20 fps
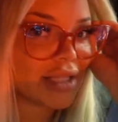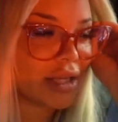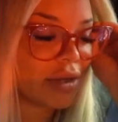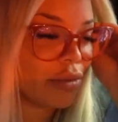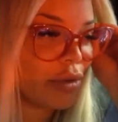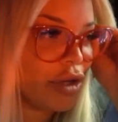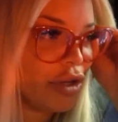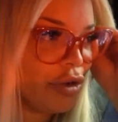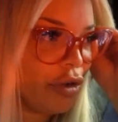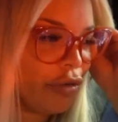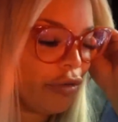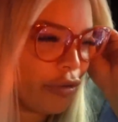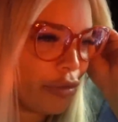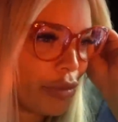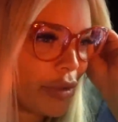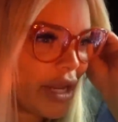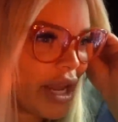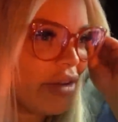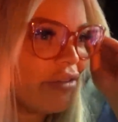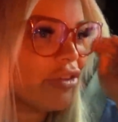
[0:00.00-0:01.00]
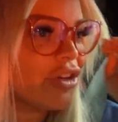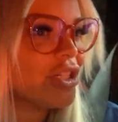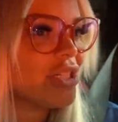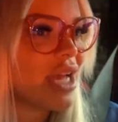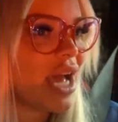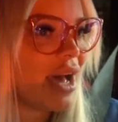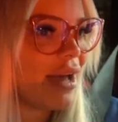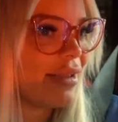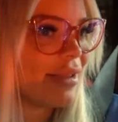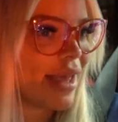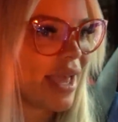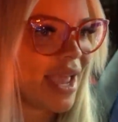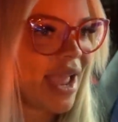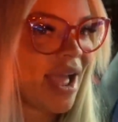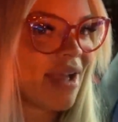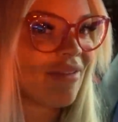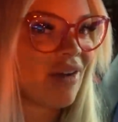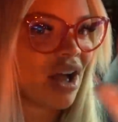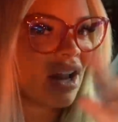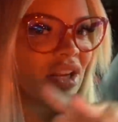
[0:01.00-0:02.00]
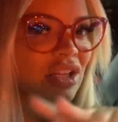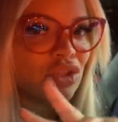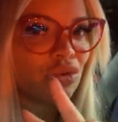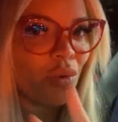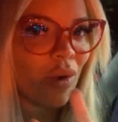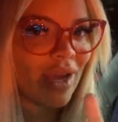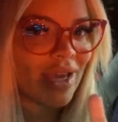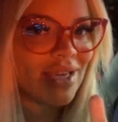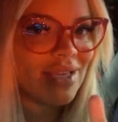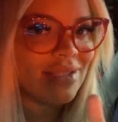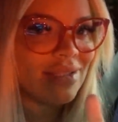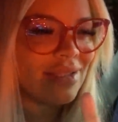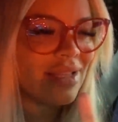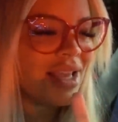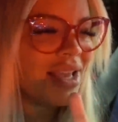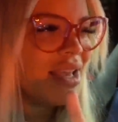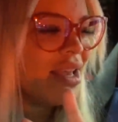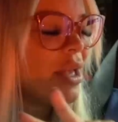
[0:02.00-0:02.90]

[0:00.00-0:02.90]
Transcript: Like when you go from Denver to L A, I've gotten it twice.